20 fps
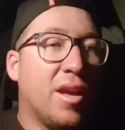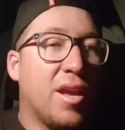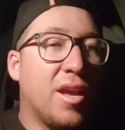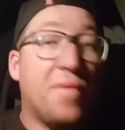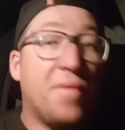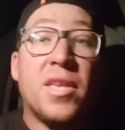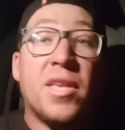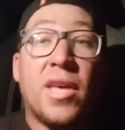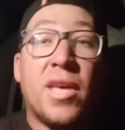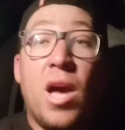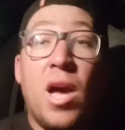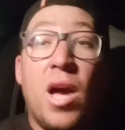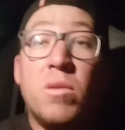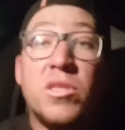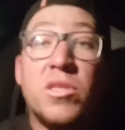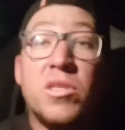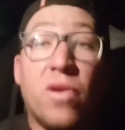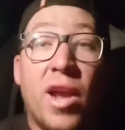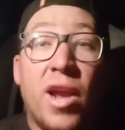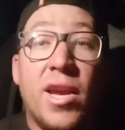If the car
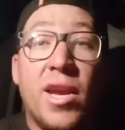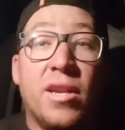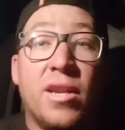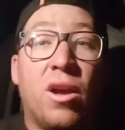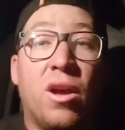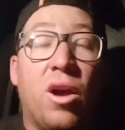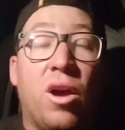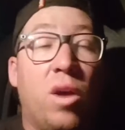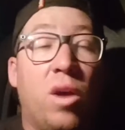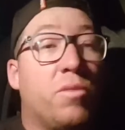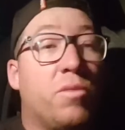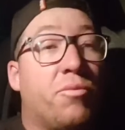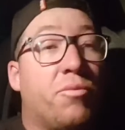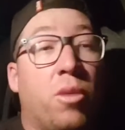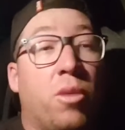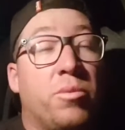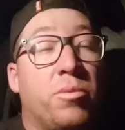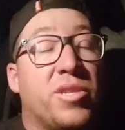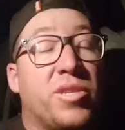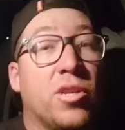was great,
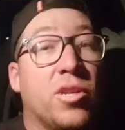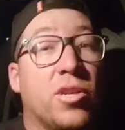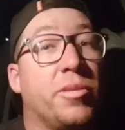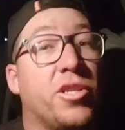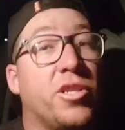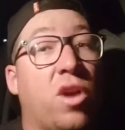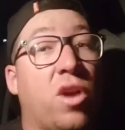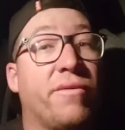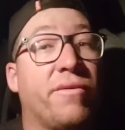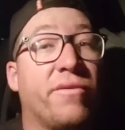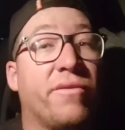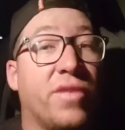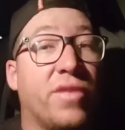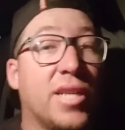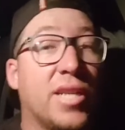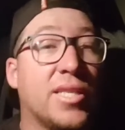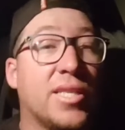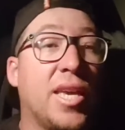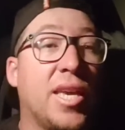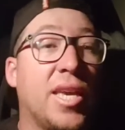I would probably still be
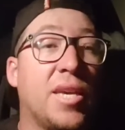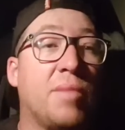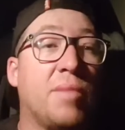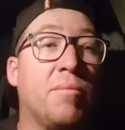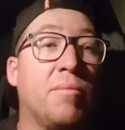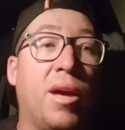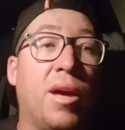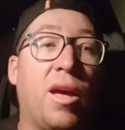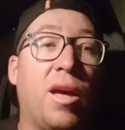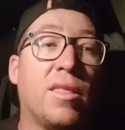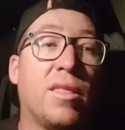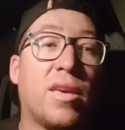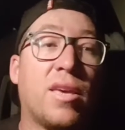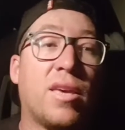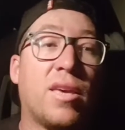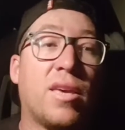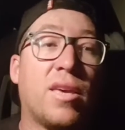driving for that team,